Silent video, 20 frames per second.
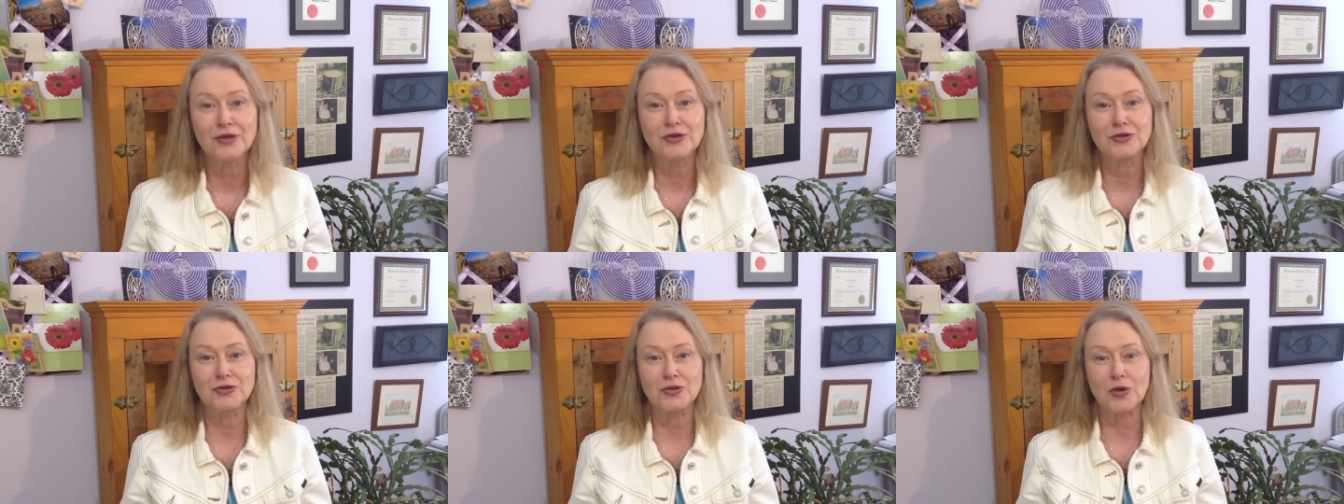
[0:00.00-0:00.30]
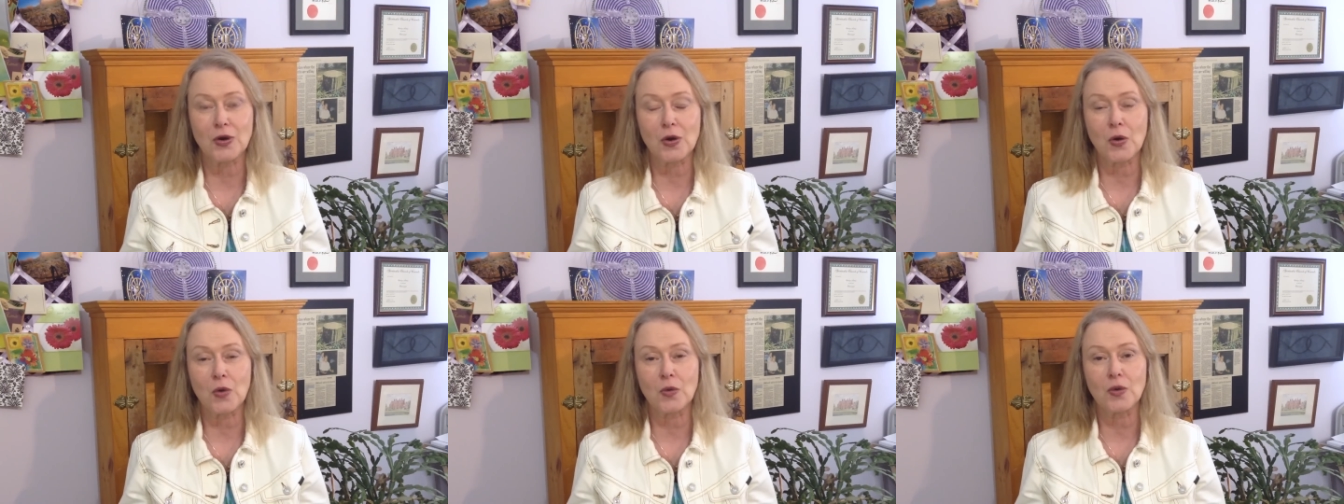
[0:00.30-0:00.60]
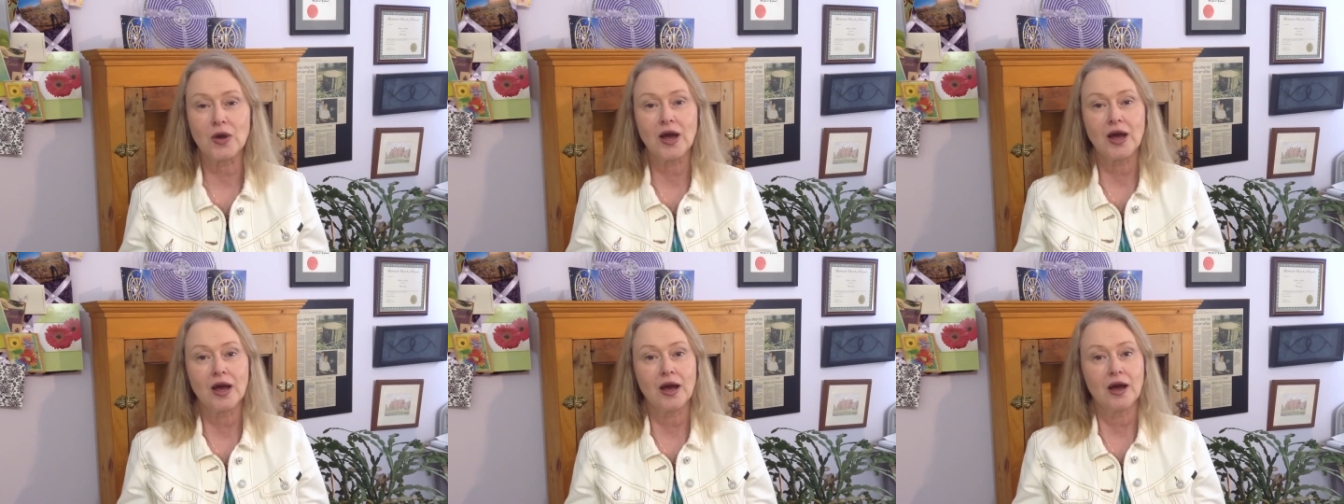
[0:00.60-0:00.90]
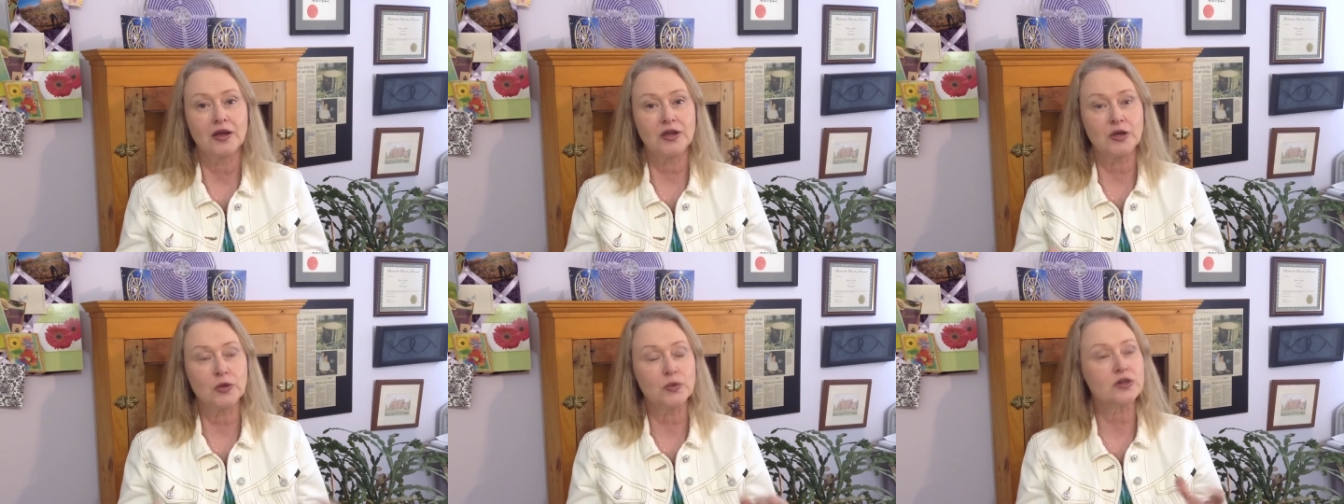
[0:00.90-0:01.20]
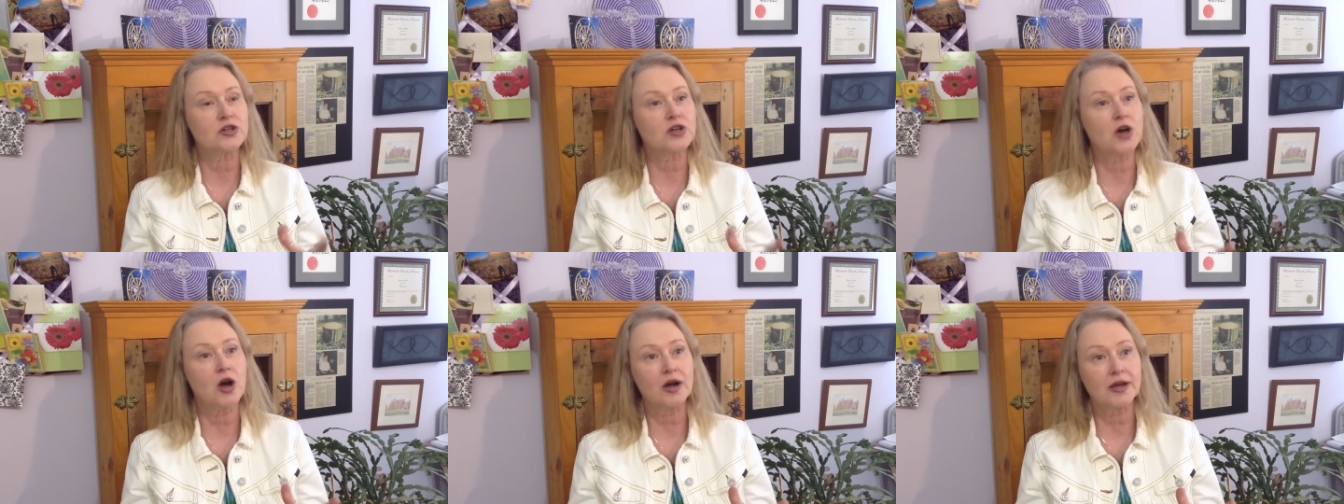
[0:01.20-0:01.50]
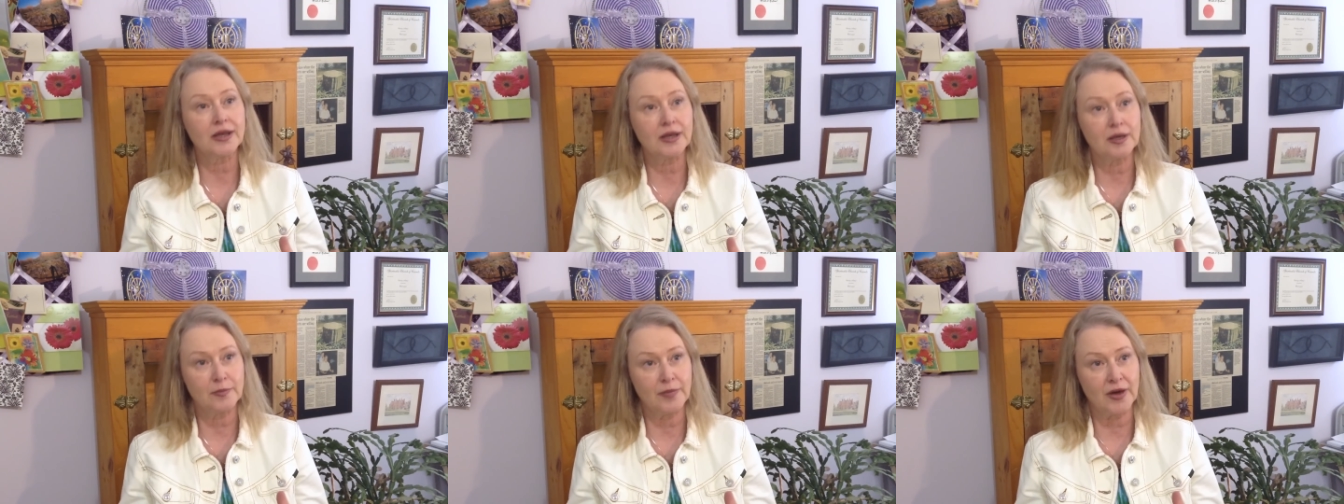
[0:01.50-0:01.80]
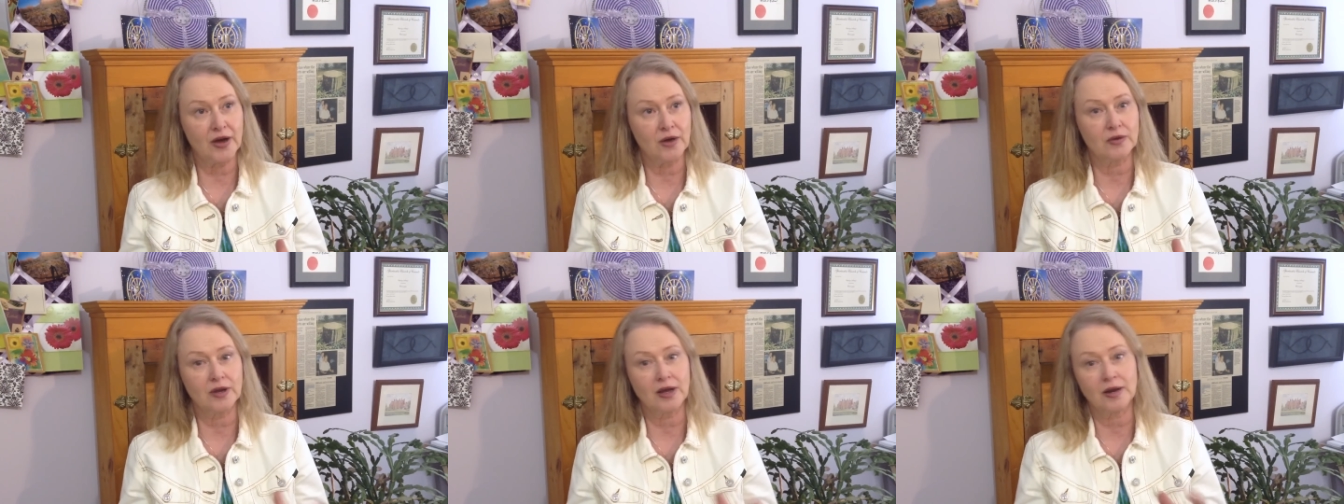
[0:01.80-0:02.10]
So you were talking
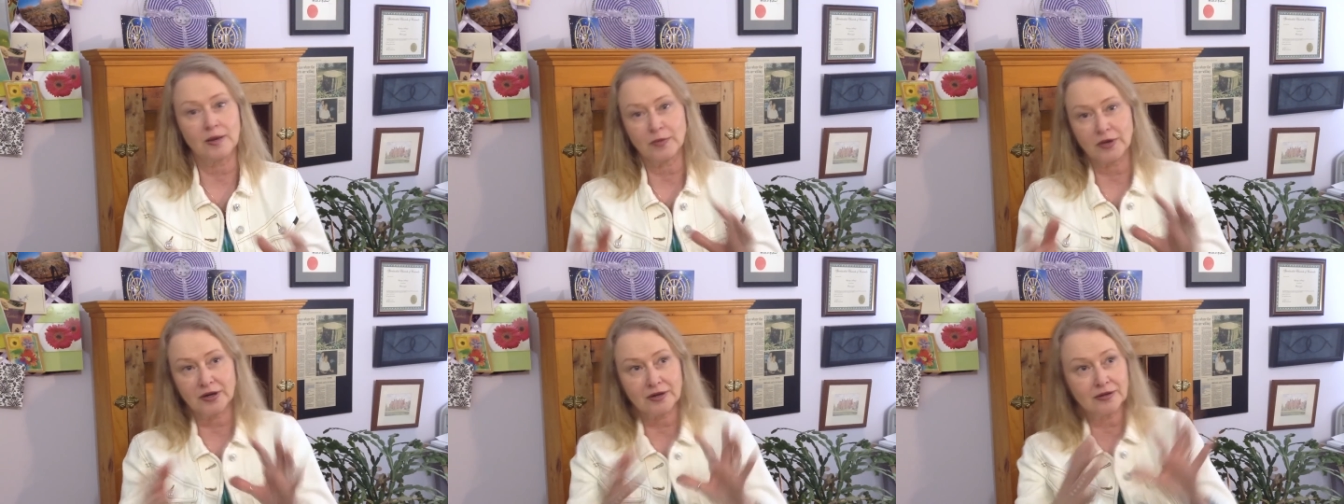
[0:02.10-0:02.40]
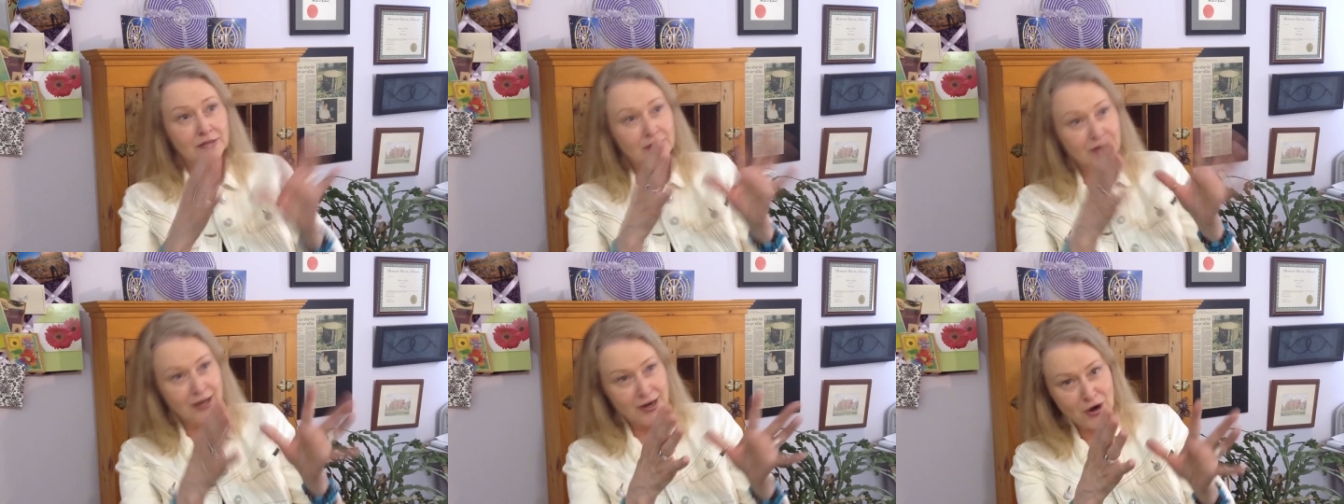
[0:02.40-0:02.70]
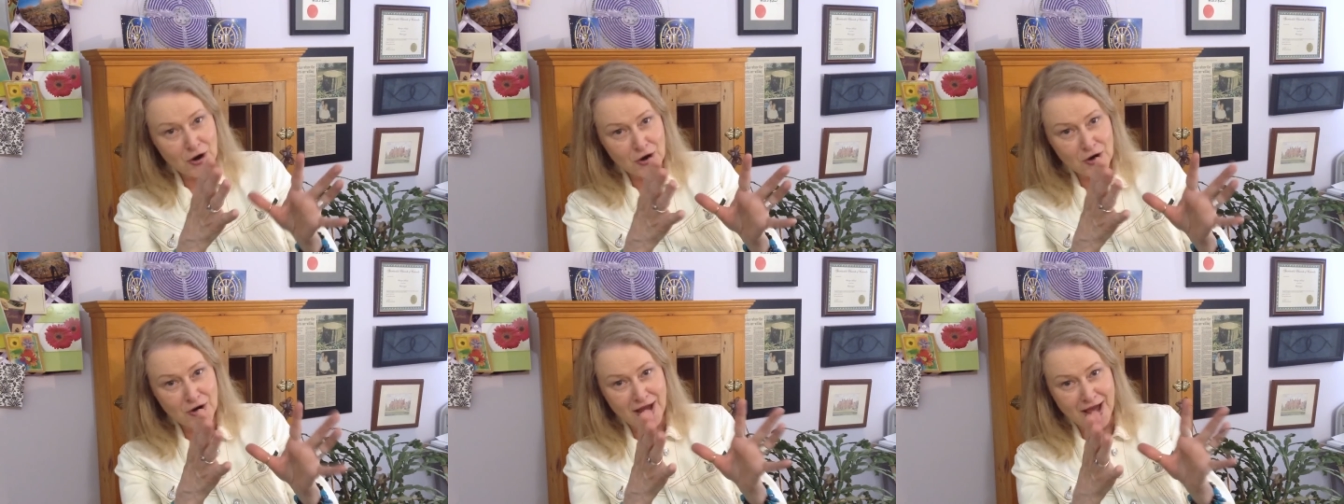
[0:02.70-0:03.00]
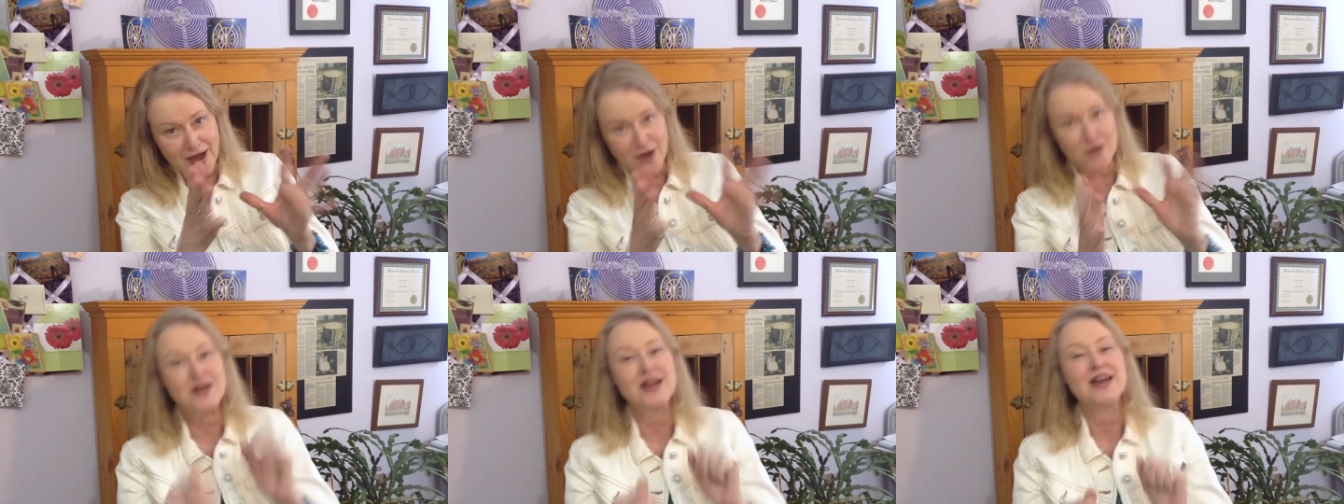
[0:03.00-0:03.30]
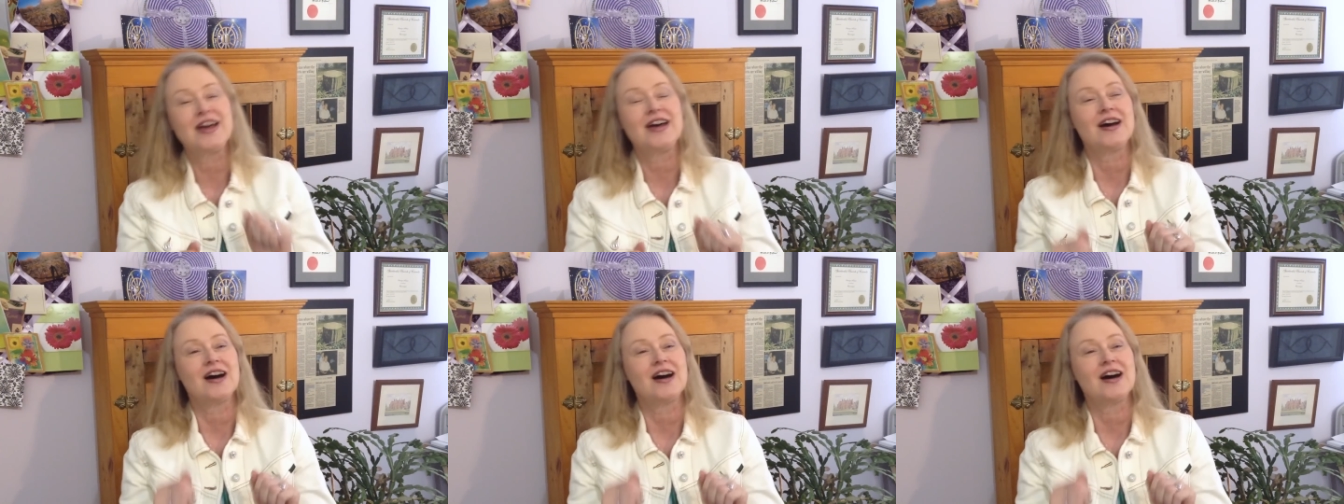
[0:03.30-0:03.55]
about, and I'm going to look at her now,